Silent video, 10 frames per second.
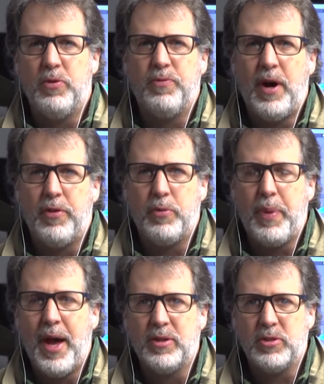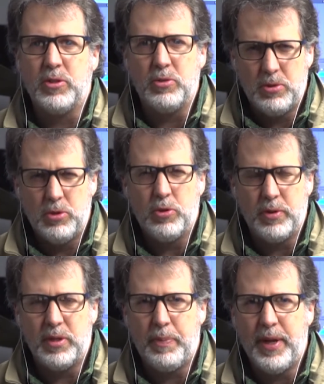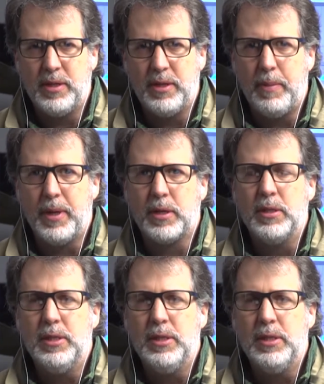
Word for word: father passing during the pandemic.